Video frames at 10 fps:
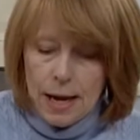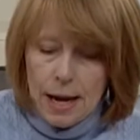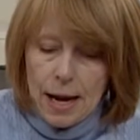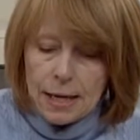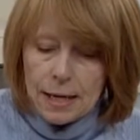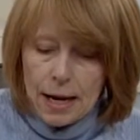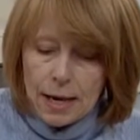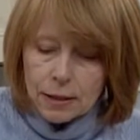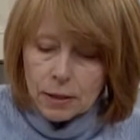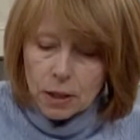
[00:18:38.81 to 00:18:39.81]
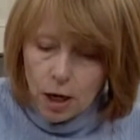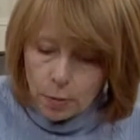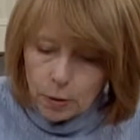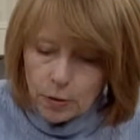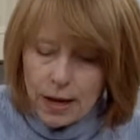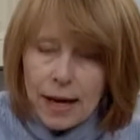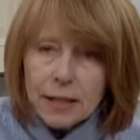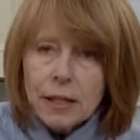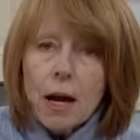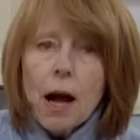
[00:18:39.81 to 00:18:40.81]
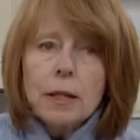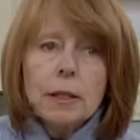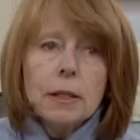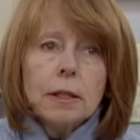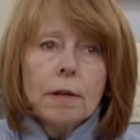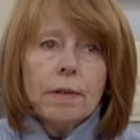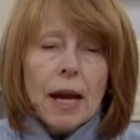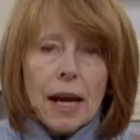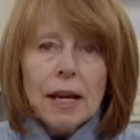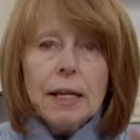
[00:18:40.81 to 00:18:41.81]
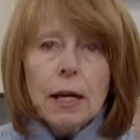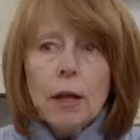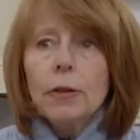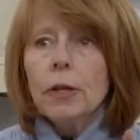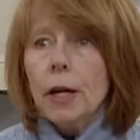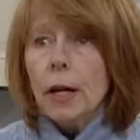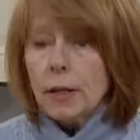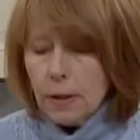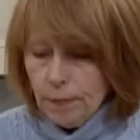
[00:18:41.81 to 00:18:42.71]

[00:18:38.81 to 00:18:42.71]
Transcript: and it has double the antioxidants of any other nut.